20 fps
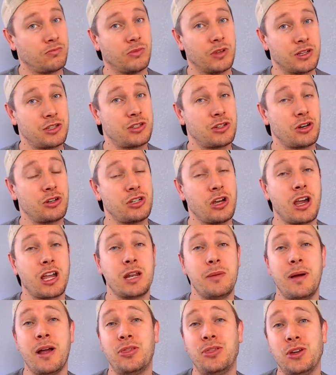Let's start talking
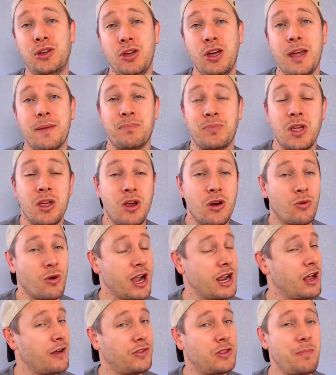about the good.
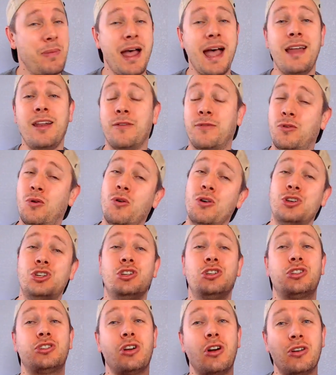Right off the bat, of course, you
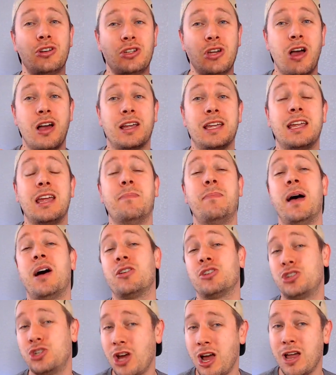start talking
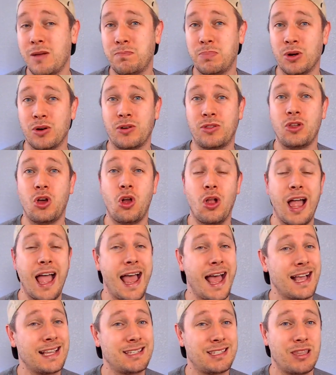about Jon Bernthal
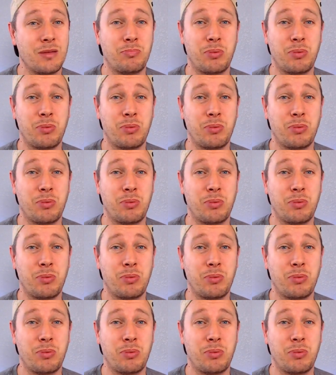as the